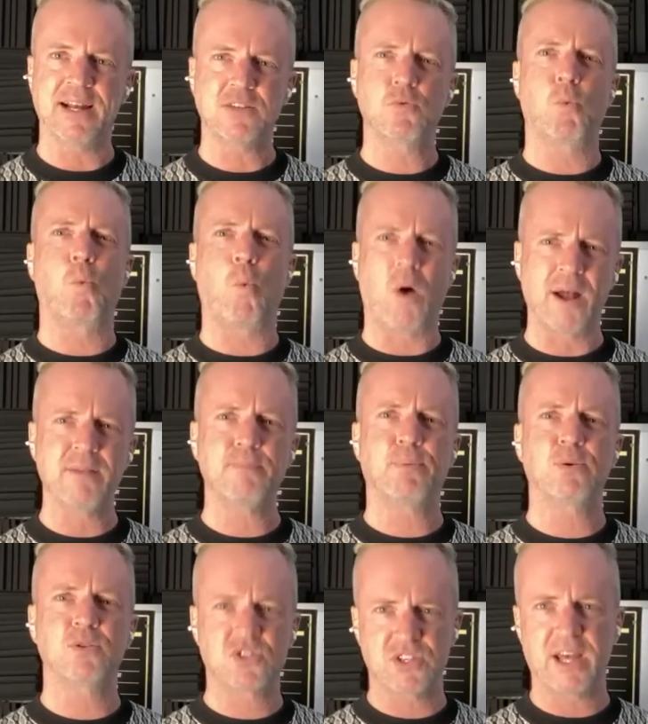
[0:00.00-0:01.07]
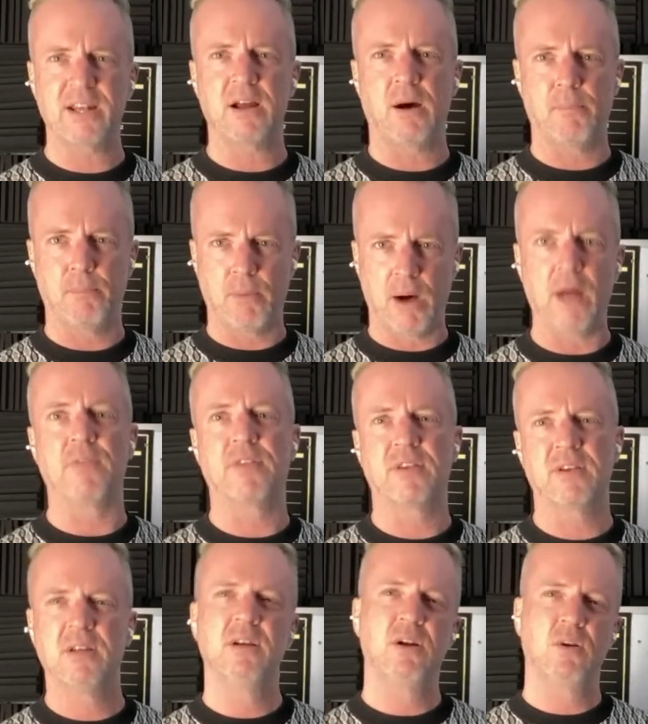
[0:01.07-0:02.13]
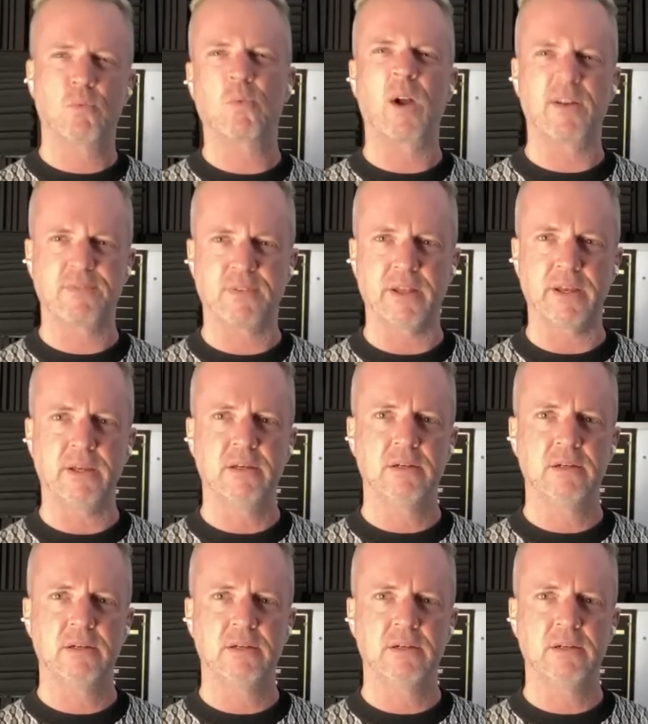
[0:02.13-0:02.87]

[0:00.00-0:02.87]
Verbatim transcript: That's 1% a month, roughly.